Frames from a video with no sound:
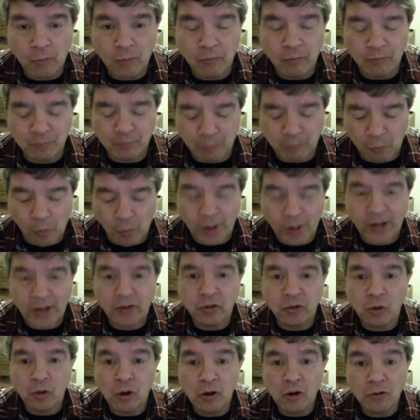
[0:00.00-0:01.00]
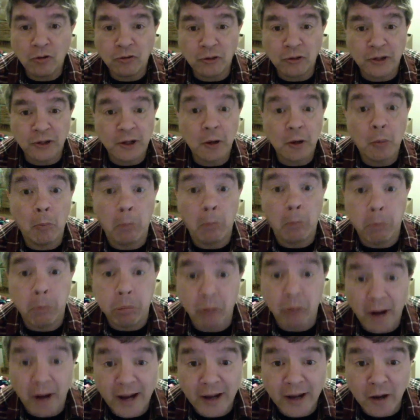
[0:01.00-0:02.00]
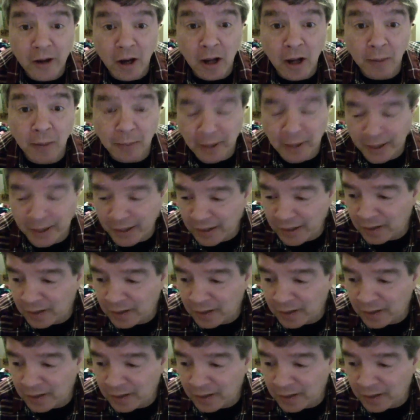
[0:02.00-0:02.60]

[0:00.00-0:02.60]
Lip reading: wings off so they don't break on me.